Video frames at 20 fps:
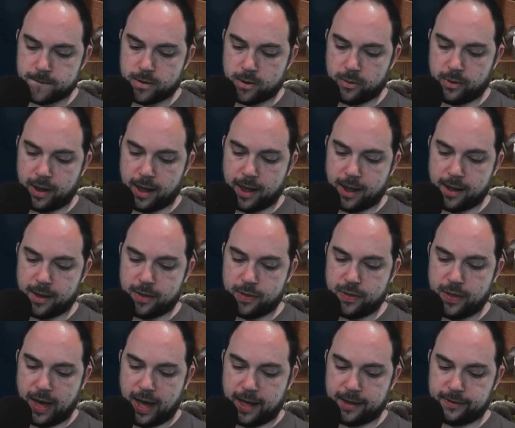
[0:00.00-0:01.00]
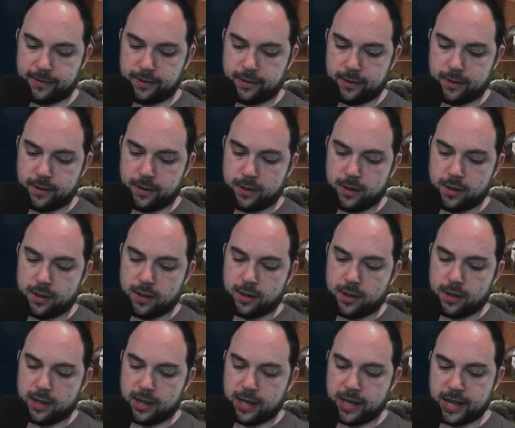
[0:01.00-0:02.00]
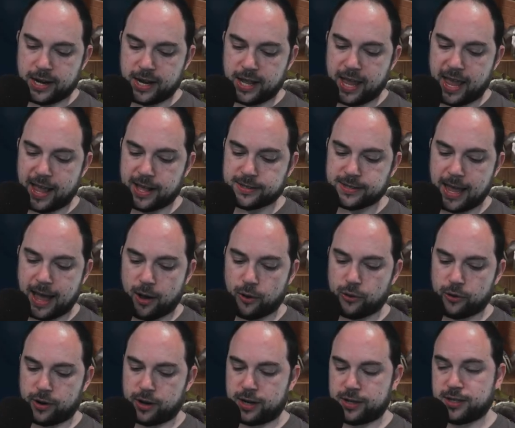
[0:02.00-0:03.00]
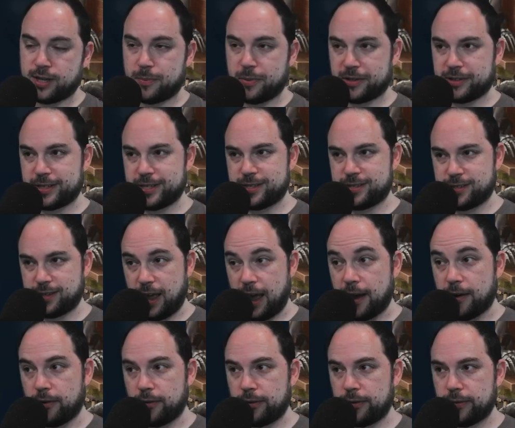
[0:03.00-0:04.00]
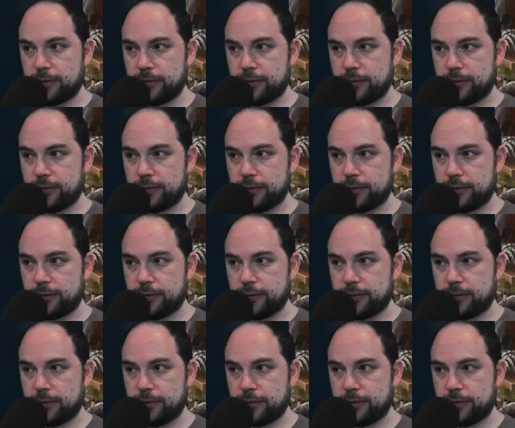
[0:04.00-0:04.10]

okay, that indicates how they're going to typically scale.